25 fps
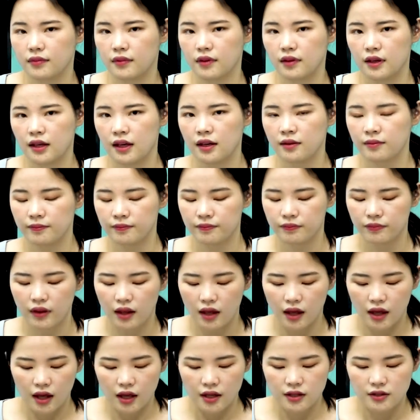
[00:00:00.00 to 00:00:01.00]
Okay,
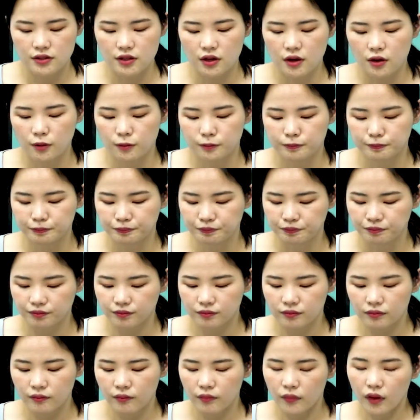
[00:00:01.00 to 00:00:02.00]
so
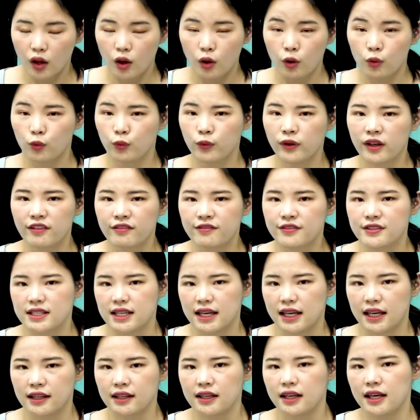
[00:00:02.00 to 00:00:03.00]
we've
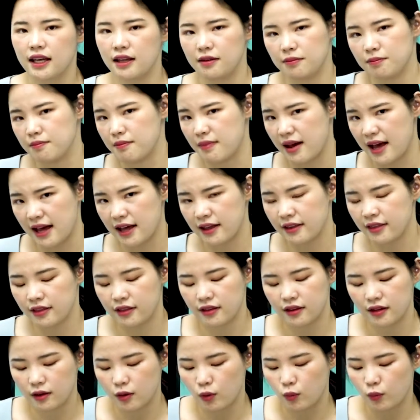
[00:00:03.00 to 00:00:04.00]
seen in math
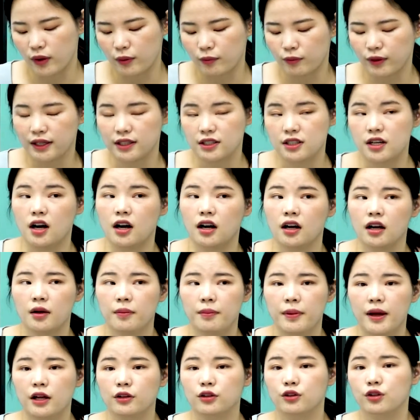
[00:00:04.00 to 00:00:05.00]
when we talk
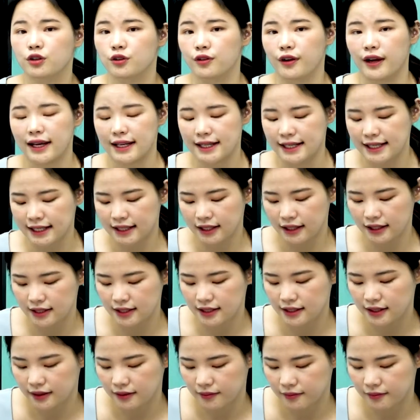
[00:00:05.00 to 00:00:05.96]
about gradient,